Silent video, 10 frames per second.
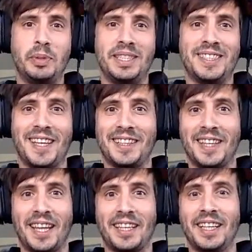set
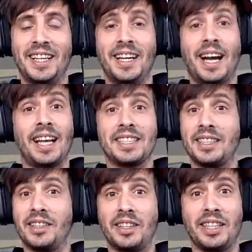like as
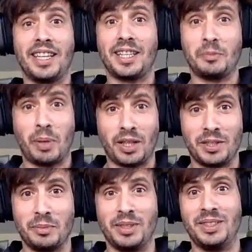early as
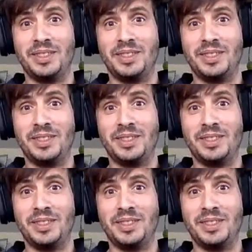possible,